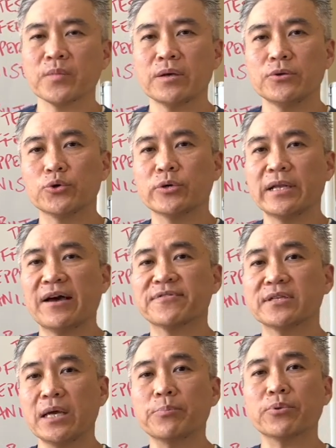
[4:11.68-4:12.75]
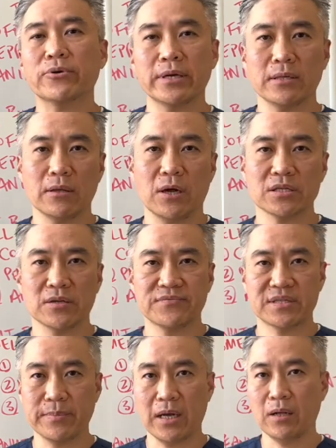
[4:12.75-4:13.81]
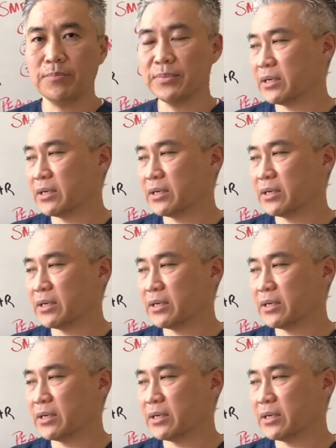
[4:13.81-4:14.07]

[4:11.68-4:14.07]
You can have temporary loss of smell